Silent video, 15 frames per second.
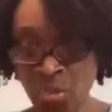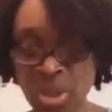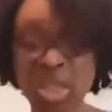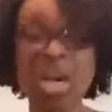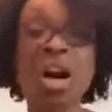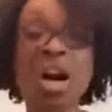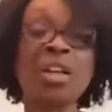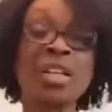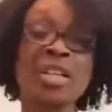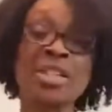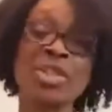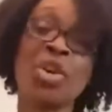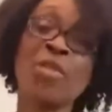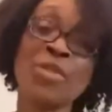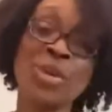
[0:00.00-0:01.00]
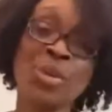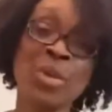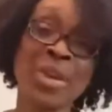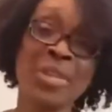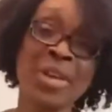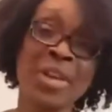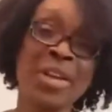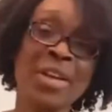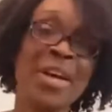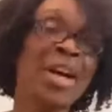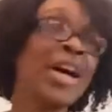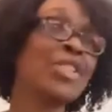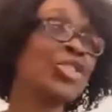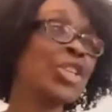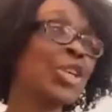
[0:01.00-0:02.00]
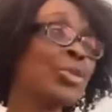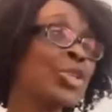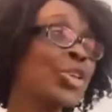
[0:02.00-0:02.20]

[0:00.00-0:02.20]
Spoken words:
regardless of the weather. And today